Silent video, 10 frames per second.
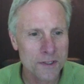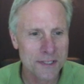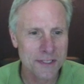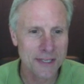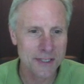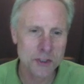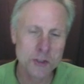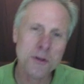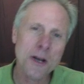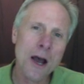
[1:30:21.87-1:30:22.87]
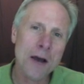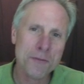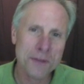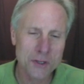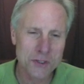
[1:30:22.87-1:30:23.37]
it's 2.5
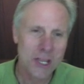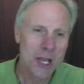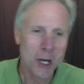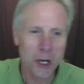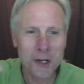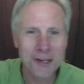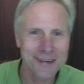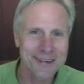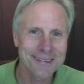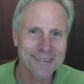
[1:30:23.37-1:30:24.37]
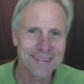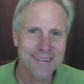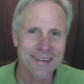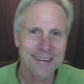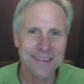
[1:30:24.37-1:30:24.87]
years earlier
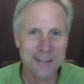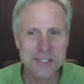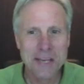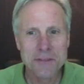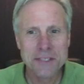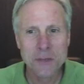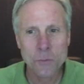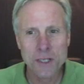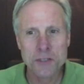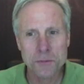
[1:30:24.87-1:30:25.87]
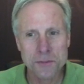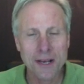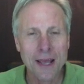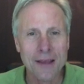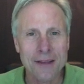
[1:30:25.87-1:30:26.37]
than 17 weeks from today.